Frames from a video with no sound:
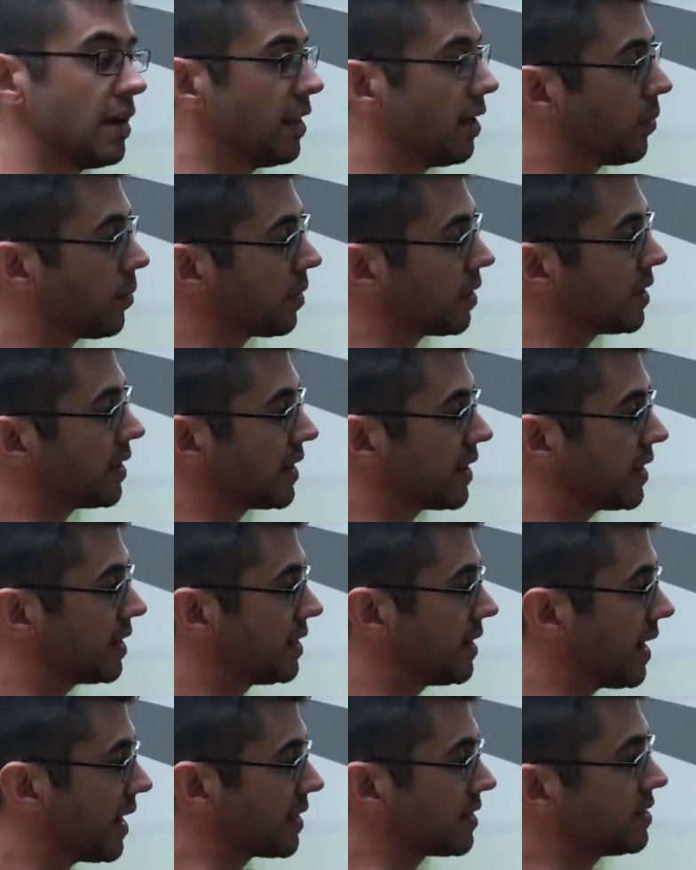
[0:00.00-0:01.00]
that we're going to
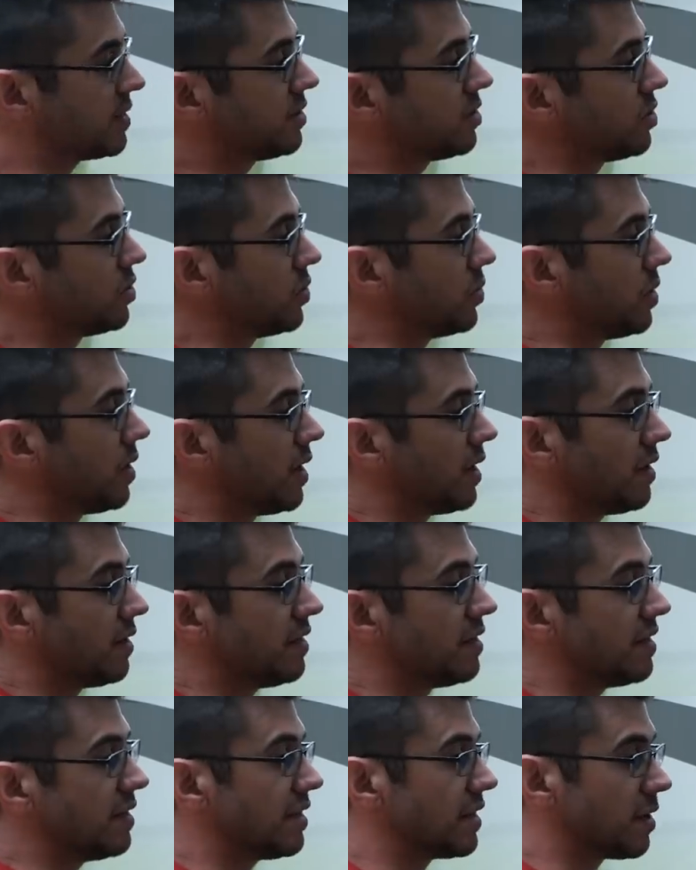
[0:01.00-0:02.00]
connect to
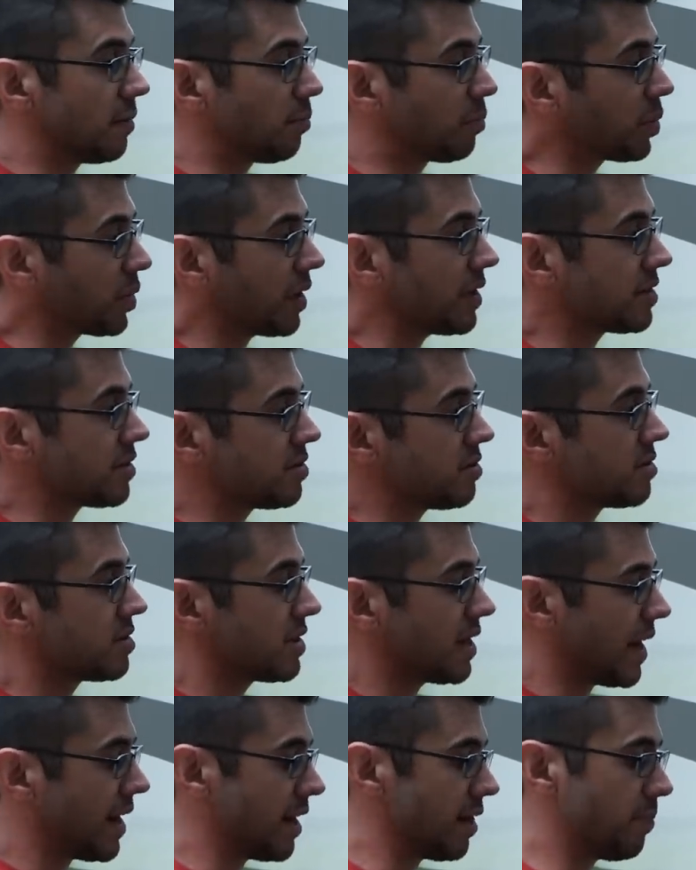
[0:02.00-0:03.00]
the compressor
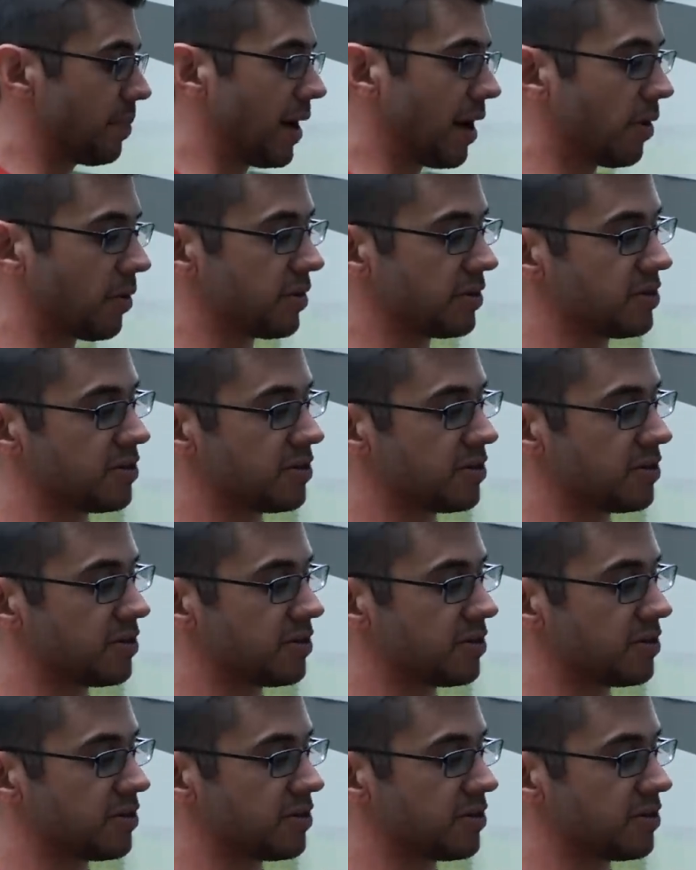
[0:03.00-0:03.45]
side of the power.